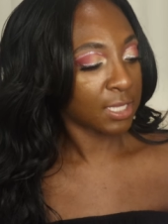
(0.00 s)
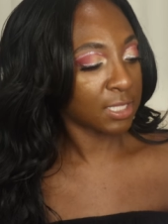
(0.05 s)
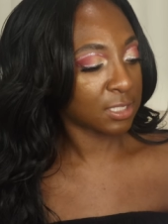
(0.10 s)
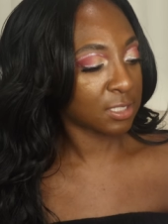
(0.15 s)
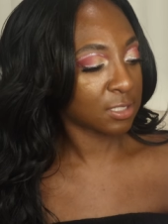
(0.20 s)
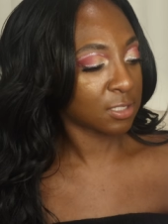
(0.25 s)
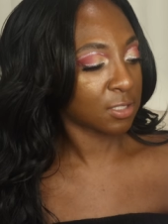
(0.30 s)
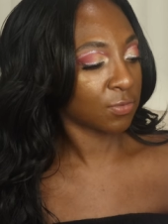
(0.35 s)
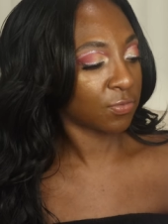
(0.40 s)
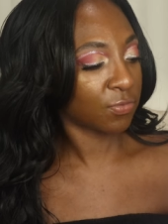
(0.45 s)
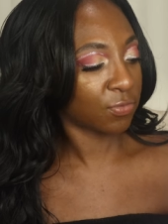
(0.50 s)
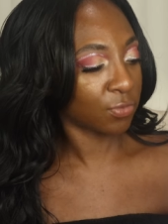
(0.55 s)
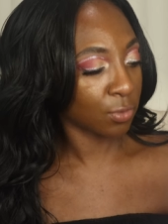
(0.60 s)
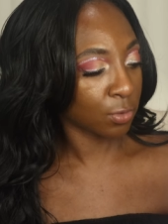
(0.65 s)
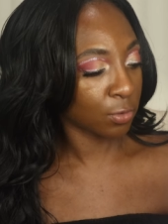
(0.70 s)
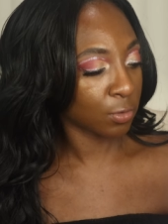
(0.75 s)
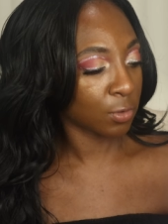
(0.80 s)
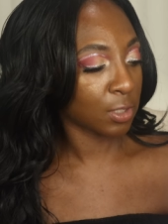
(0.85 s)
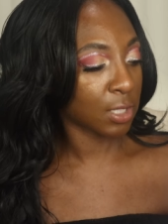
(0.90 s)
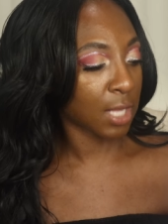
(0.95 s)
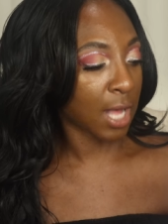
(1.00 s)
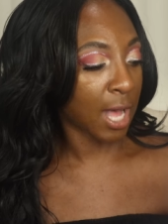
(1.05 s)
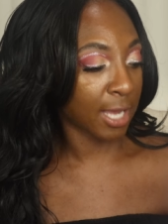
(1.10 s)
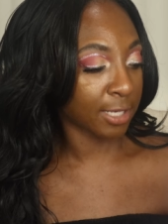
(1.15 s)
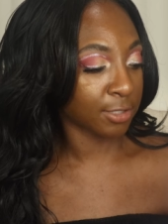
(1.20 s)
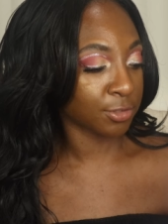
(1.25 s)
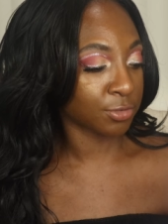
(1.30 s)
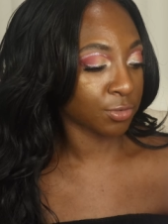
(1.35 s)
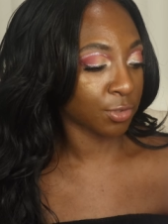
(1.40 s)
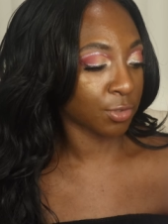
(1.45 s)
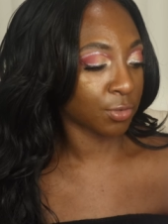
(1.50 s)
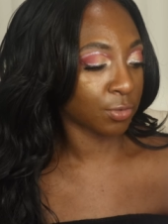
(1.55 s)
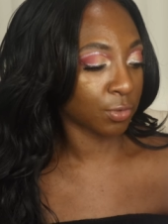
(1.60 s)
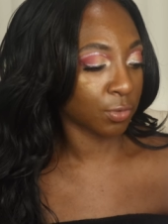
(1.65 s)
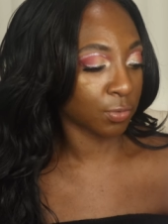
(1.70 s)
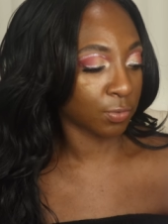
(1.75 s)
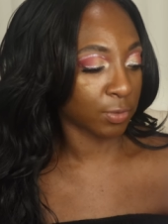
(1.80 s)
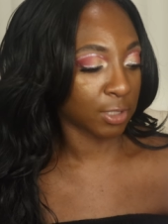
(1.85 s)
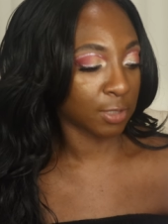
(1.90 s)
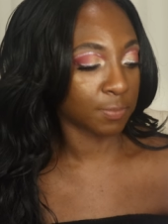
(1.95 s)
This is the Floral Hydro
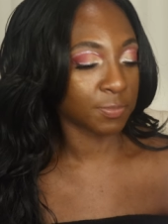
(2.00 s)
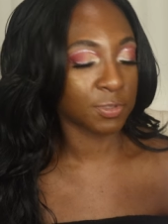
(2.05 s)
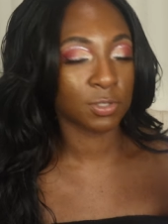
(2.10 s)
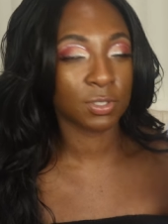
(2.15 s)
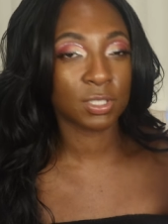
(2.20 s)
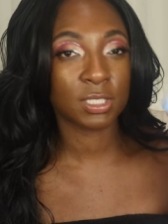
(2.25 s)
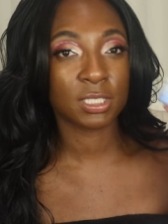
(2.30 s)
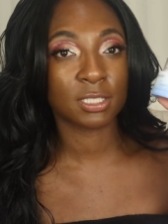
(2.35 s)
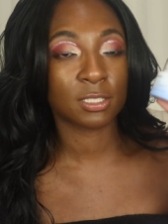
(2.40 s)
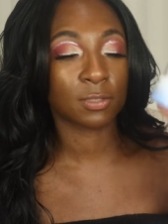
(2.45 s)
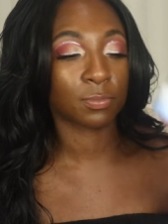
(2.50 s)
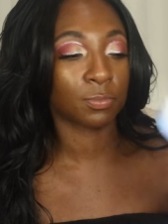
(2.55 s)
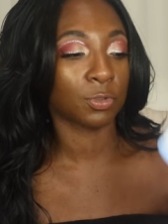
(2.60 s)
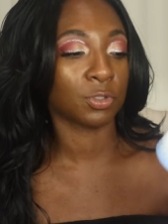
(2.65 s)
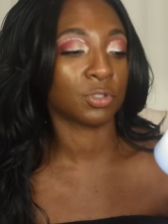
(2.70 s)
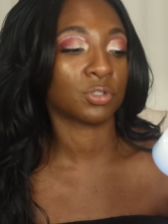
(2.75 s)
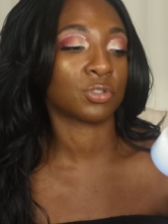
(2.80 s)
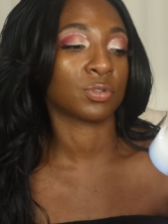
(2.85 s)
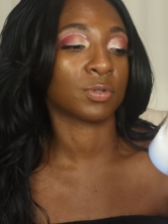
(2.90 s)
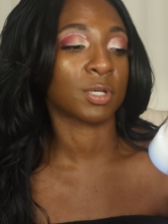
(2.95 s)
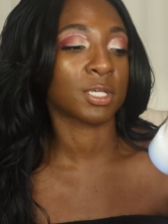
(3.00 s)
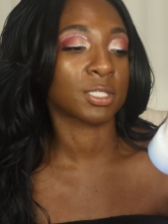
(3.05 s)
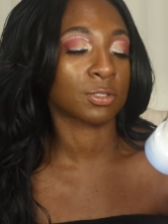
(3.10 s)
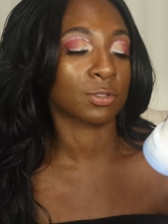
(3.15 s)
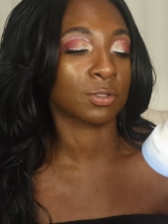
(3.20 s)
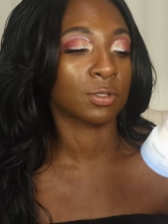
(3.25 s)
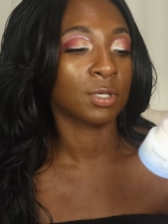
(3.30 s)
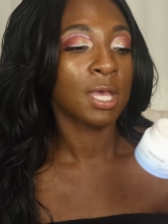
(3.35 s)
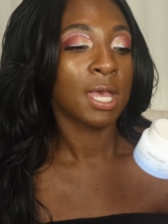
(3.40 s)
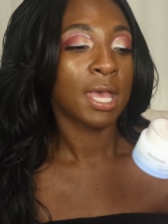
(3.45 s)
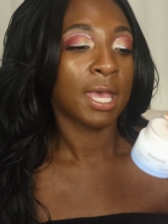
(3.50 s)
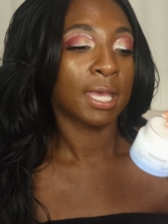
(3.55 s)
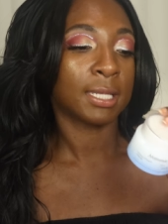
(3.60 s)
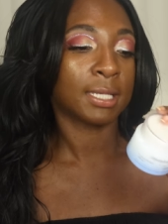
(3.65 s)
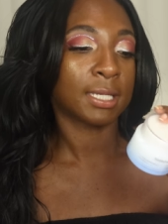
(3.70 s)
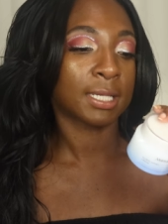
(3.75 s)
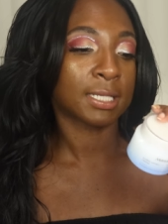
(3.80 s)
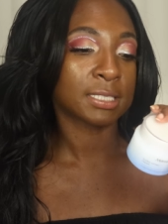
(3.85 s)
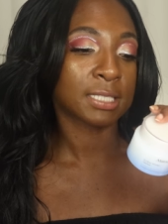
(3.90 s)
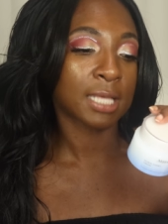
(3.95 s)
Cream. So this is a moisturizer and
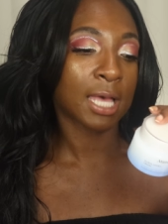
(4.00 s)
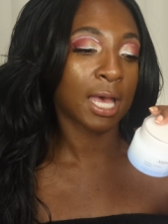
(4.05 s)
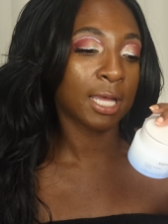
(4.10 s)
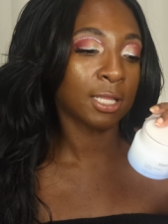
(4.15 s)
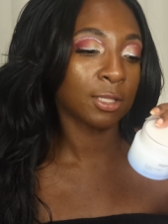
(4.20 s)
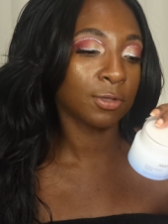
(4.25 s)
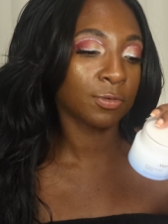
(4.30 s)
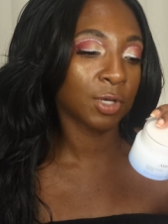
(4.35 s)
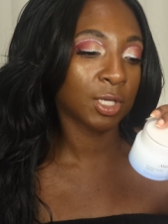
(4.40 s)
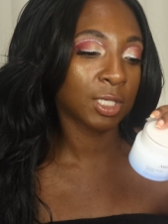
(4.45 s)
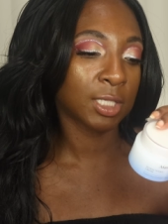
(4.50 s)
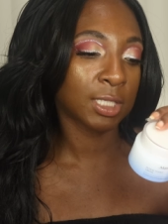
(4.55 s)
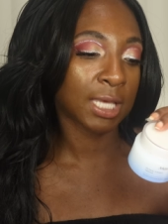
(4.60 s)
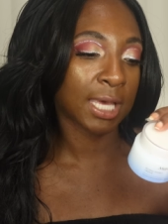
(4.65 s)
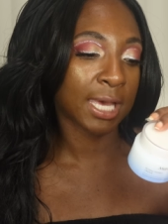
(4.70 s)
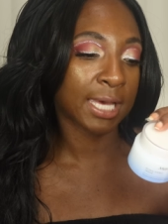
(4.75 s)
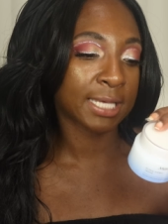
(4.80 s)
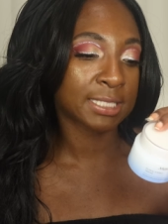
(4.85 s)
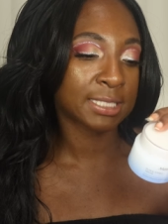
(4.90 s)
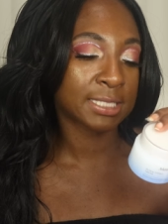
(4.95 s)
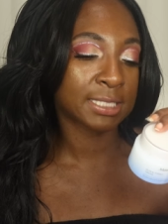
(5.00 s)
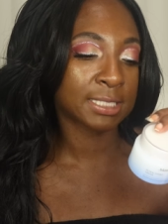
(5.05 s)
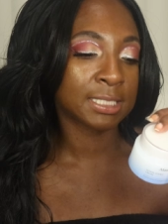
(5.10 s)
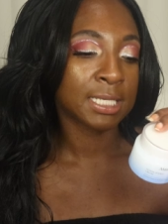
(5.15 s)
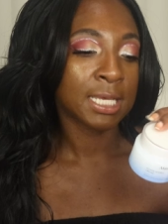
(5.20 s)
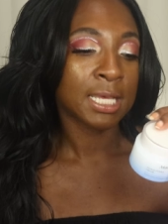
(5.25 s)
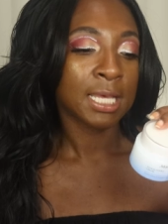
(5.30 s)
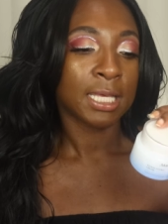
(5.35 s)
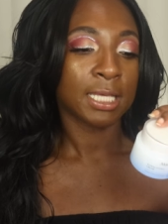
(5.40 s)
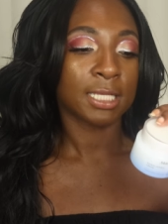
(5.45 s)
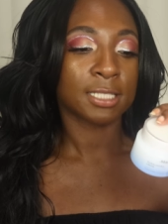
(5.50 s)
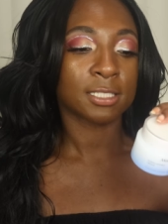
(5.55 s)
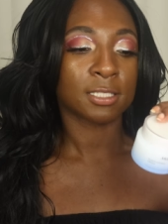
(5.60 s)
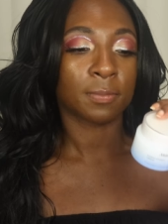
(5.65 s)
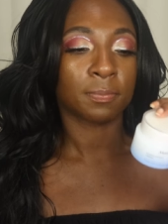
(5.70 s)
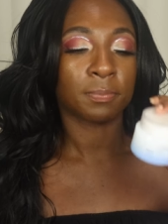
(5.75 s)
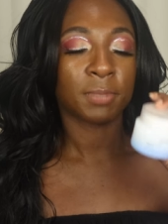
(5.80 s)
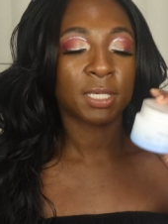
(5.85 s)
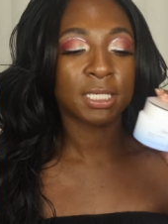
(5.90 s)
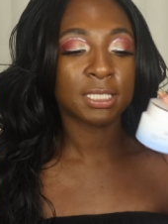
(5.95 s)
it has hyaluronic acid. It's
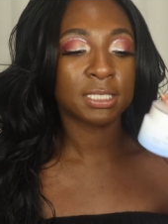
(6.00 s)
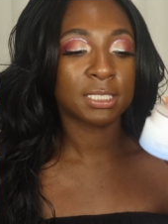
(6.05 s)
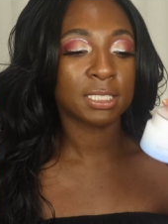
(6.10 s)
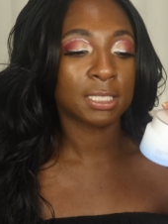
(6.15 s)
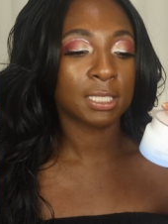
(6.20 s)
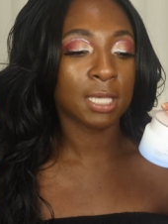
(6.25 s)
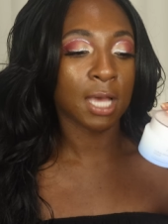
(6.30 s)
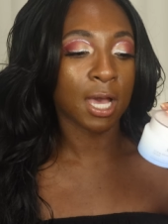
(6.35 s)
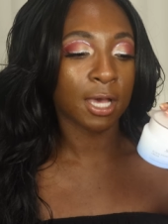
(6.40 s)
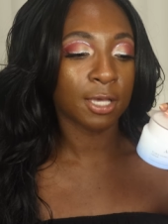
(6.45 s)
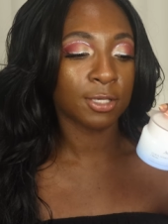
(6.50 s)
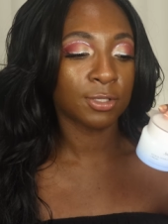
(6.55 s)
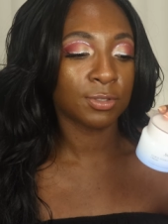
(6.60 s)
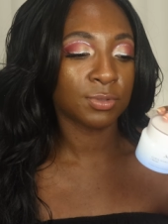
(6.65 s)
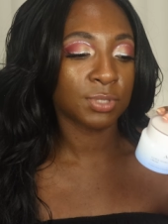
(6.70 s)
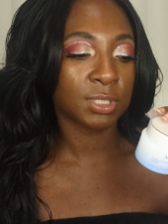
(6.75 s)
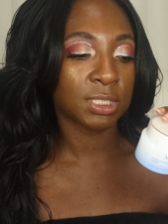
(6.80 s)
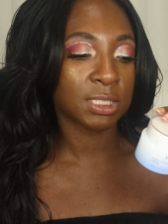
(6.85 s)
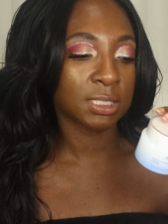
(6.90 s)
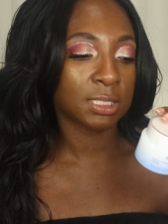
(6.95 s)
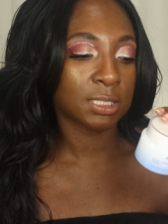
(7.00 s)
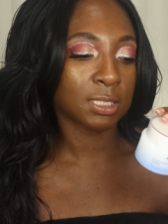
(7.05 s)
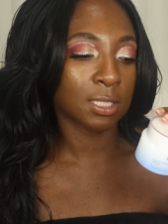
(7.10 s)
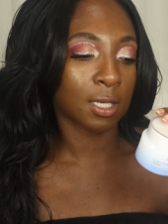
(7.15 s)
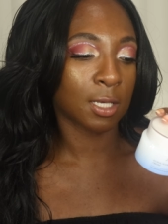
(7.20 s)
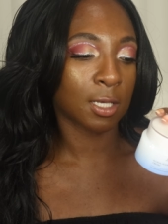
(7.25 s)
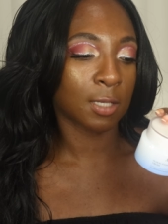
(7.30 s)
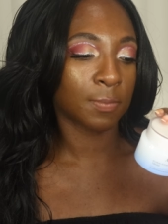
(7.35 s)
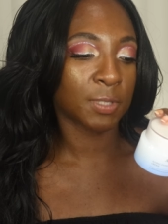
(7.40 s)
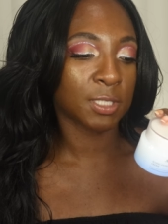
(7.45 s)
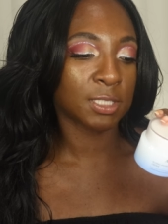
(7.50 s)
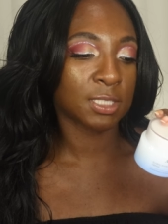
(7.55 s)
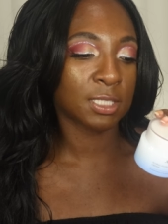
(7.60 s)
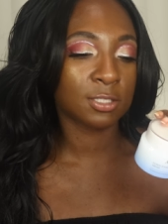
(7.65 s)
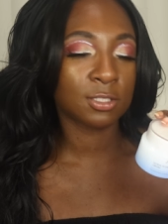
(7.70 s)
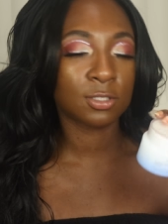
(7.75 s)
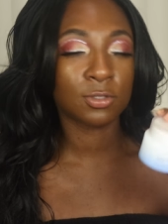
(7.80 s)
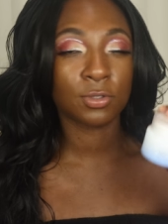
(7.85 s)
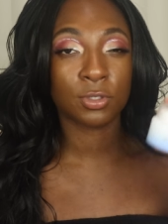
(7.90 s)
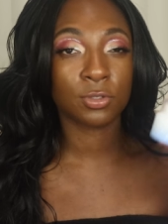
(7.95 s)
amazing. I use it. Um, it
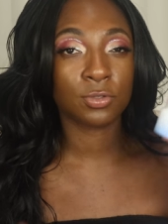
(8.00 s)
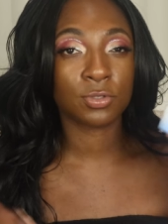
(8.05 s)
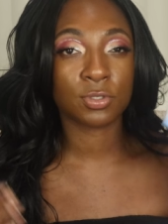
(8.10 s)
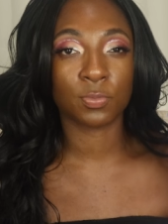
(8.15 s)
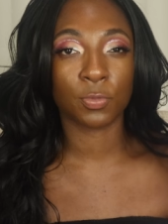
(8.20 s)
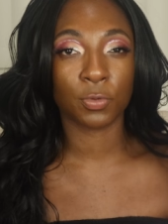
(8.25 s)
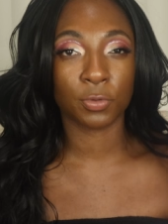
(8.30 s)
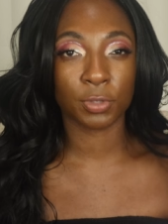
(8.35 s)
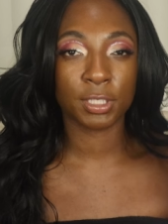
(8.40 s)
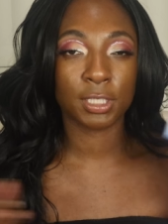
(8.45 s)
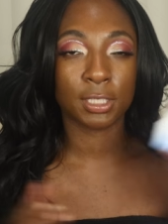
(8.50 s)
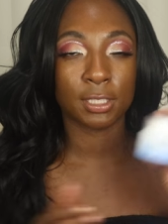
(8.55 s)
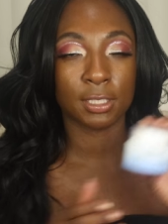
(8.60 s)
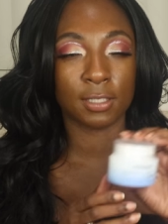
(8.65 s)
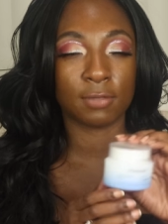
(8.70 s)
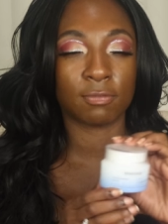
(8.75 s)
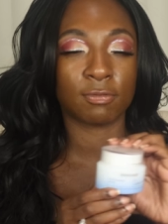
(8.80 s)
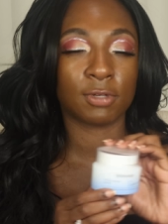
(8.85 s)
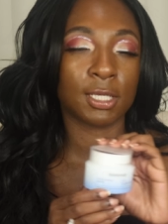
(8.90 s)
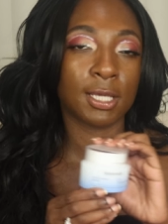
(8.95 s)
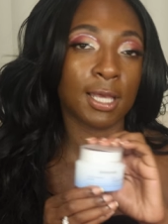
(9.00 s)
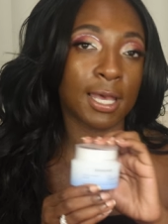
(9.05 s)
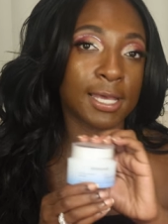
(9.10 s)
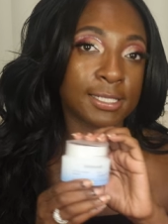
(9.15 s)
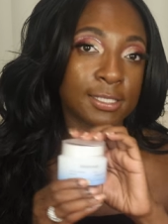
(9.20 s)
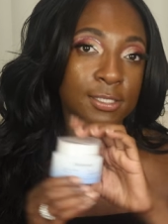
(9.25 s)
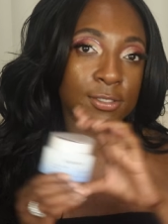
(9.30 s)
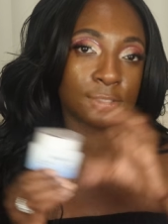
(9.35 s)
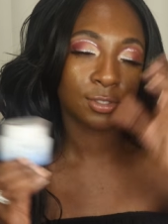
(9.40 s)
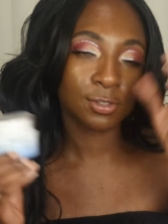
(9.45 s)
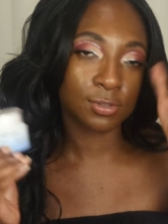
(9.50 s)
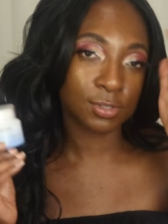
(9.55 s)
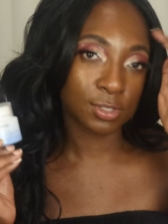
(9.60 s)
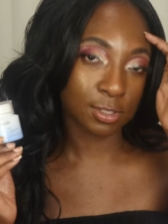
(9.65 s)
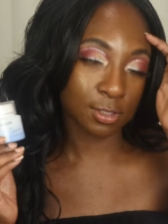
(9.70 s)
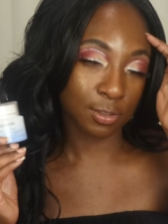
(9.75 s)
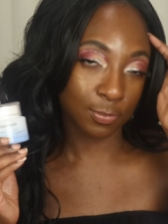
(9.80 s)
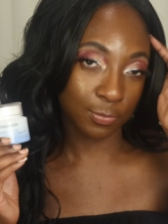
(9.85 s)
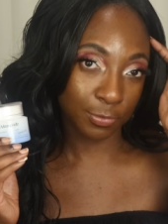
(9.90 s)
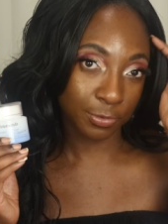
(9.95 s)
says you can use morning and evening. I tend to use it
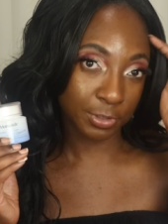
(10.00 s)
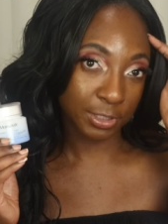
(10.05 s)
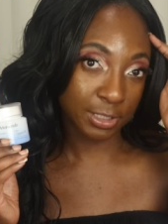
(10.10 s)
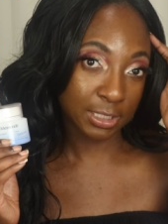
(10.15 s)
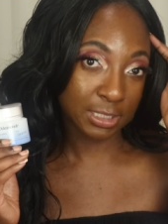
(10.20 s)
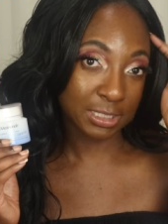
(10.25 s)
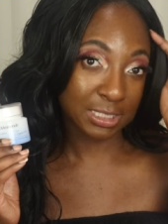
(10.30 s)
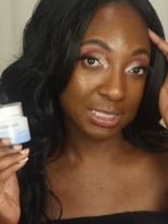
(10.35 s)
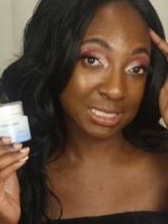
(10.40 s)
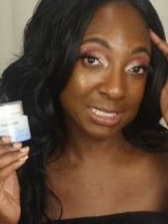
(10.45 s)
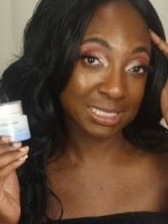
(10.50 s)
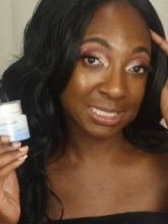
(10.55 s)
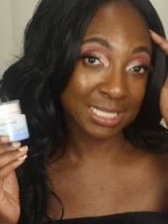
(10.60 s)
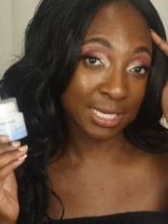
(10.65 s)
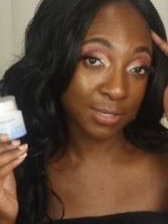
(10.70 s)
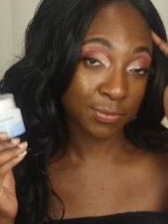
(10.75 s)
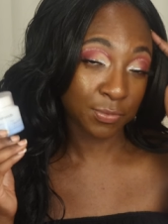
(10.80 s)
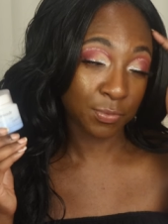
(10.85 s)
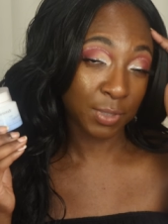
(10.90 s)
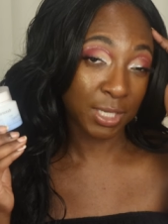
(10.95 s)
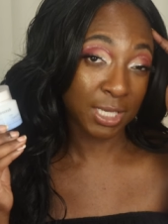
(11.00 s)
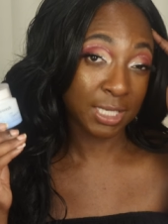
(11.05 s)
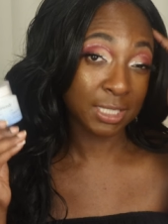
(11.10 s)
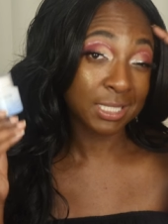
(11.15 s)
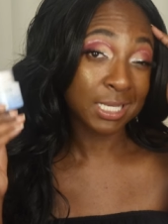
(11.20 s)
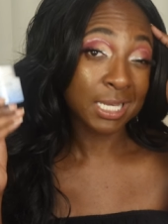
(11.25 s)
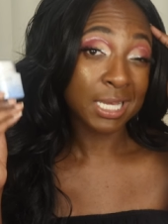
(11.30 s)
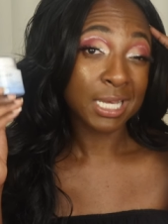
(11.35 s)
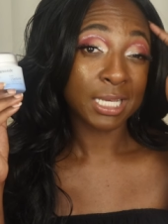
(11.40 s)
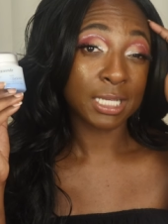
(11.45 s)
in the morning because it's lightweight.